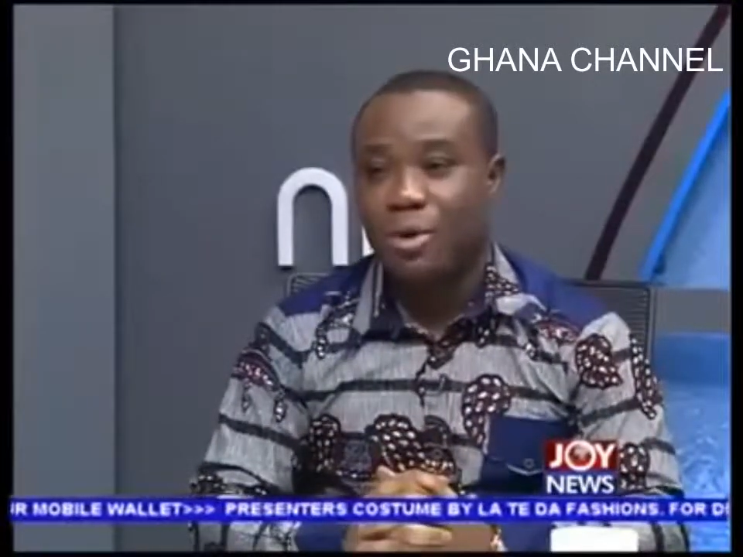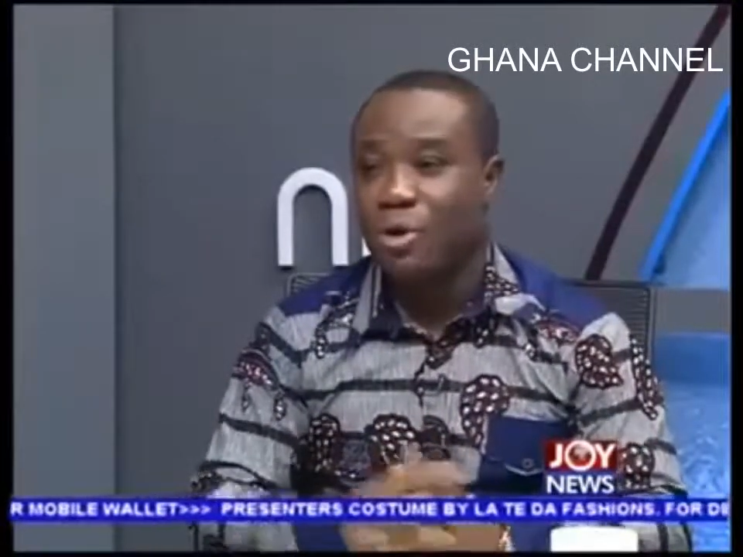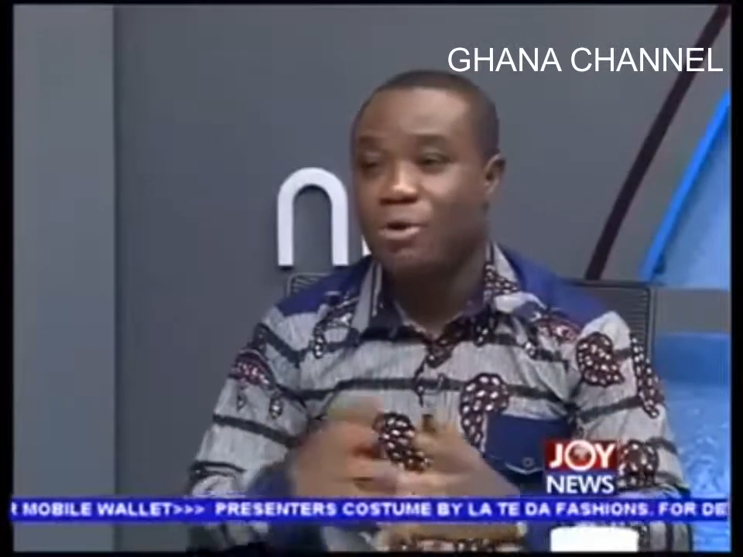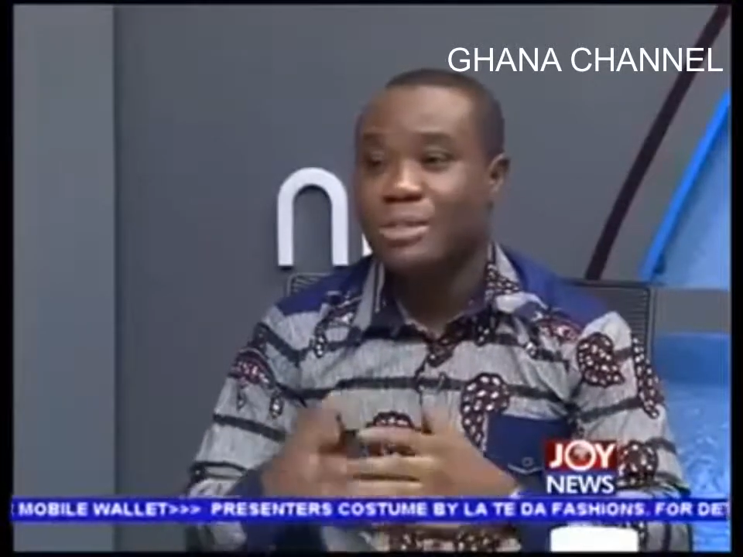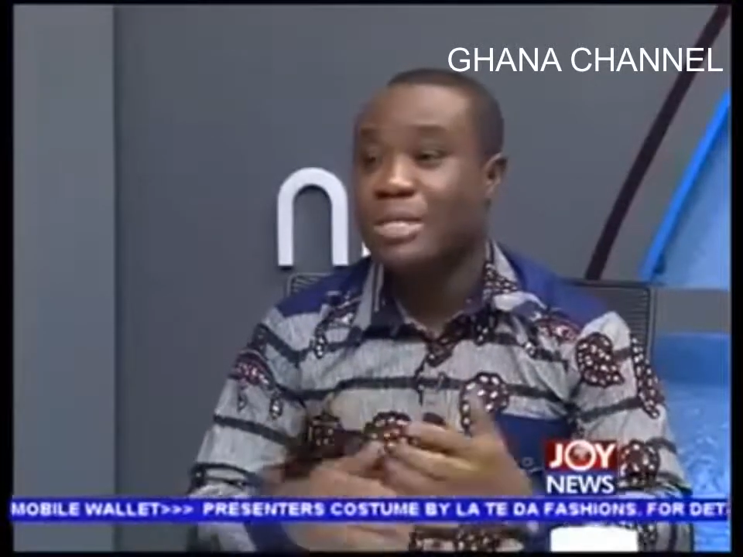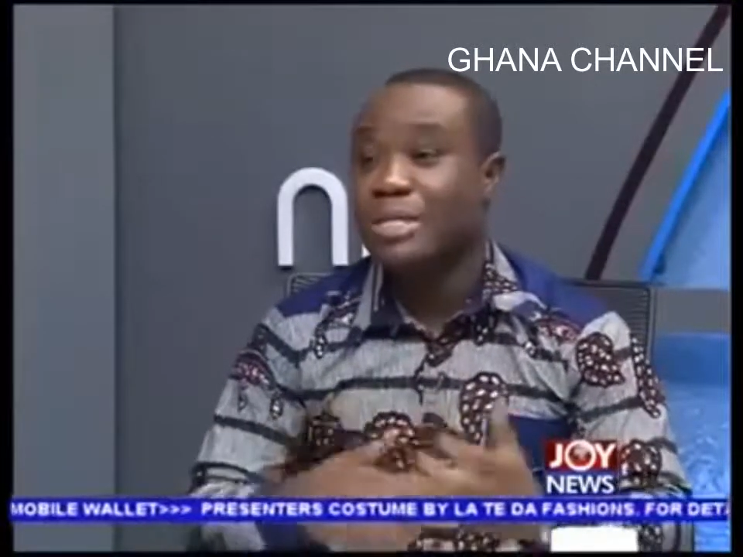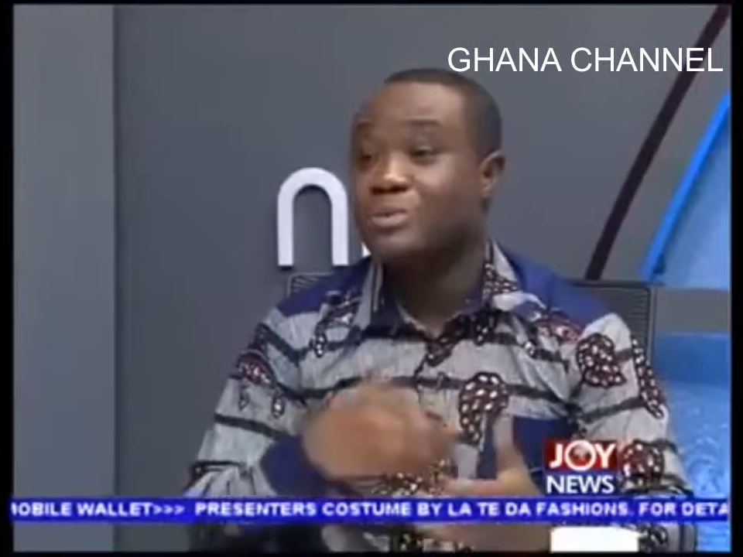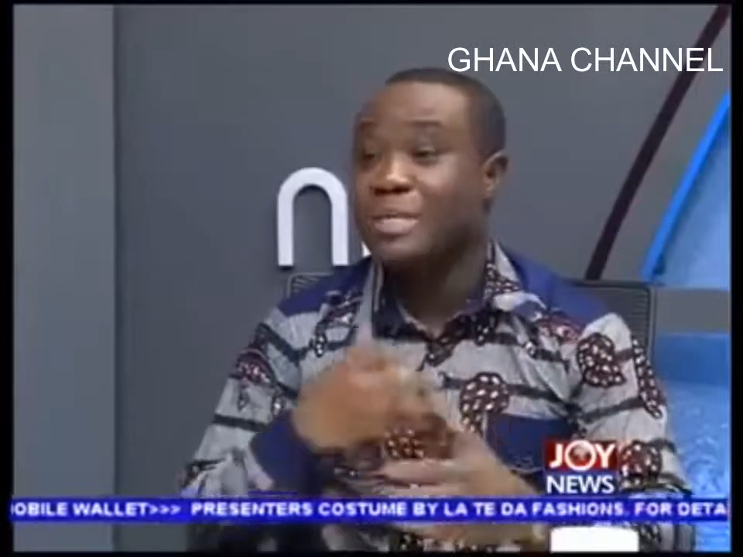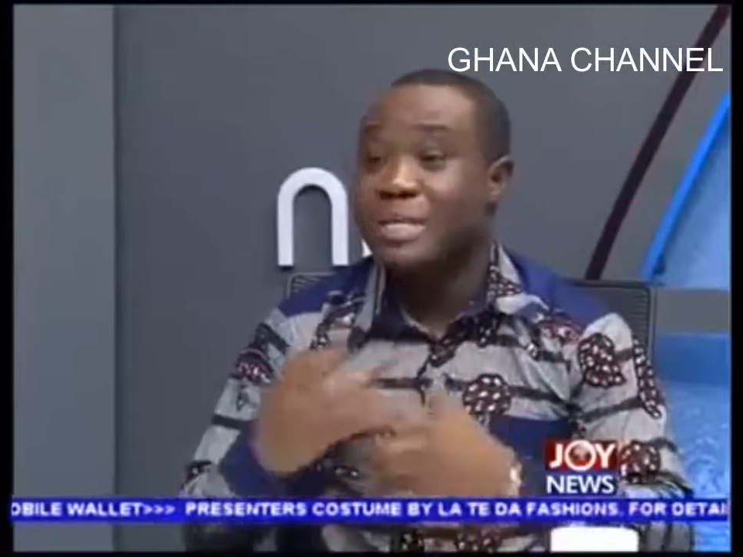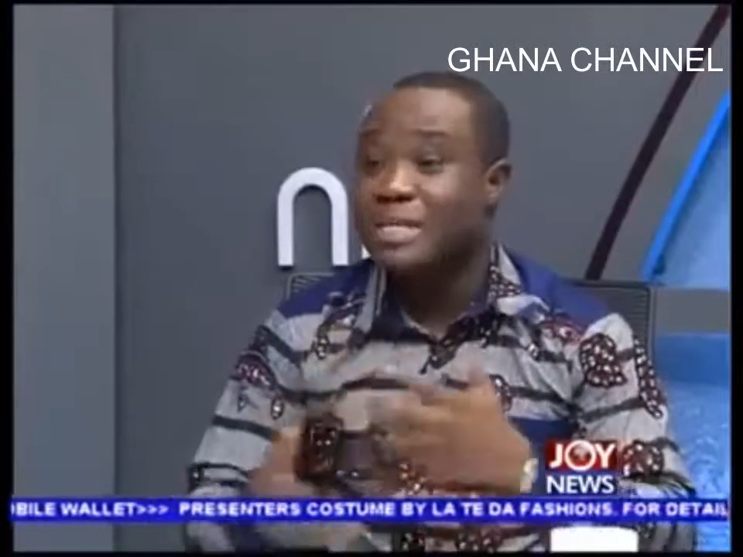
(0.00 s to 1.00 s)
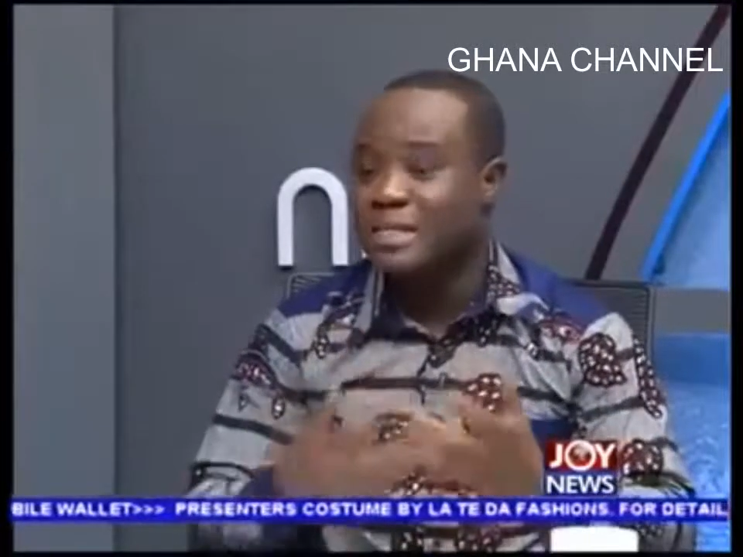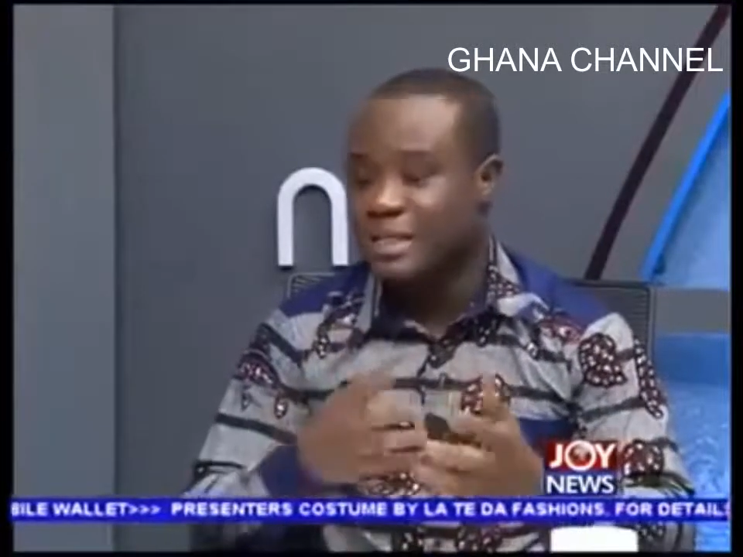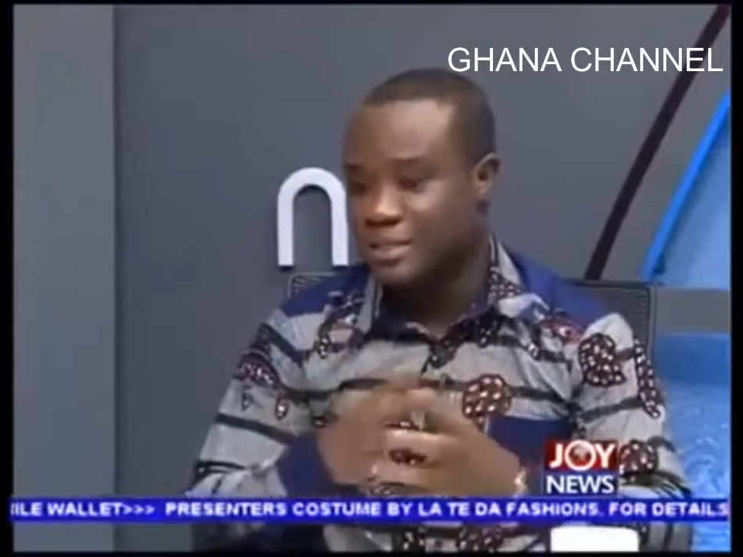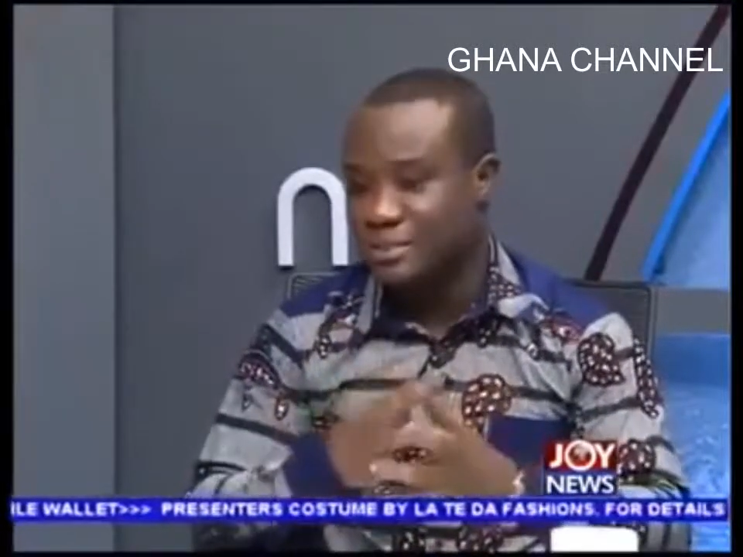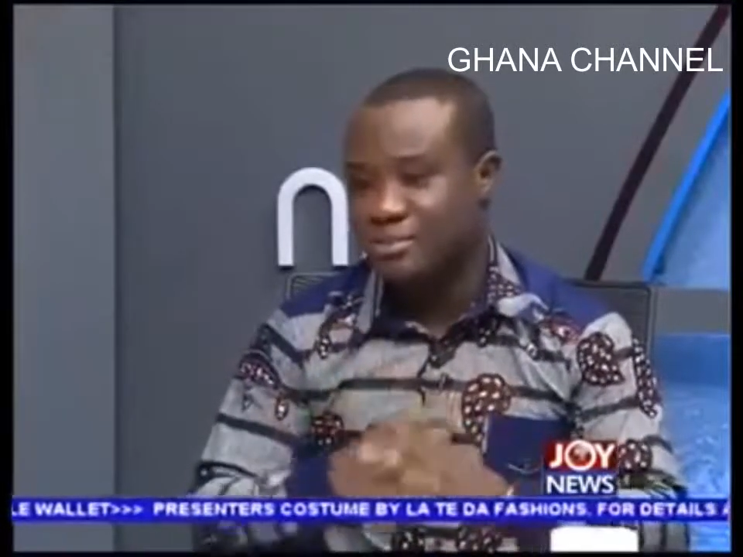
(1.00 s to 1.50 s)
all concerns
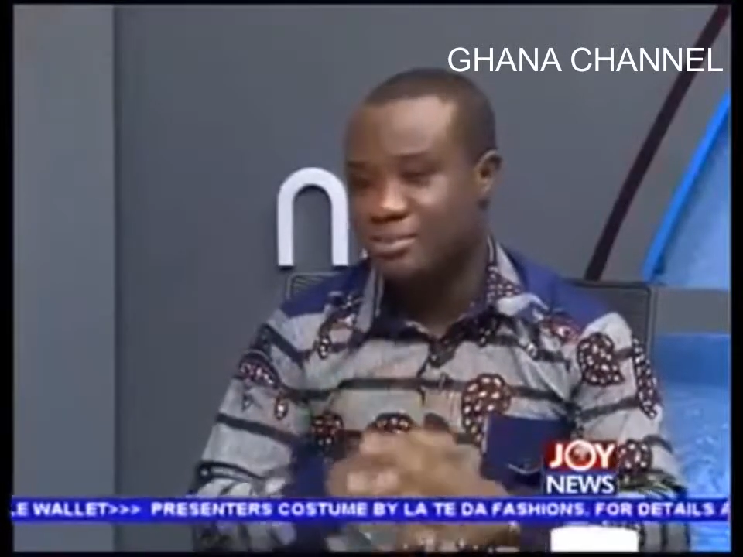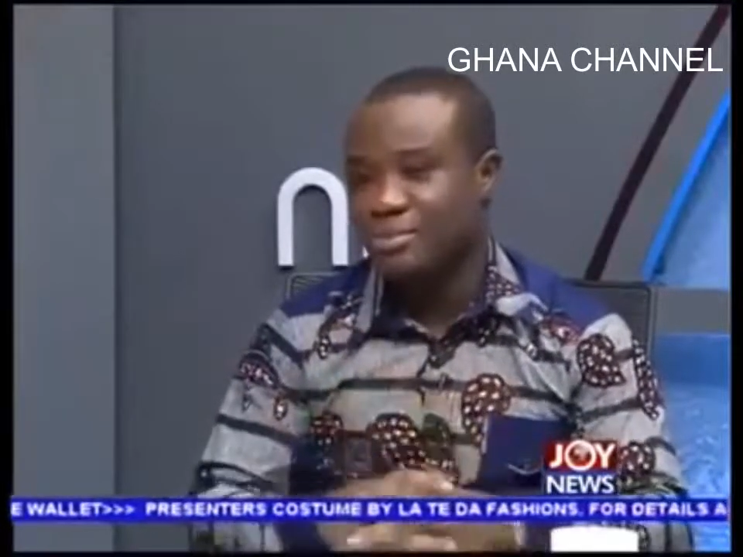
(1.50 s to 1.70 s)
relating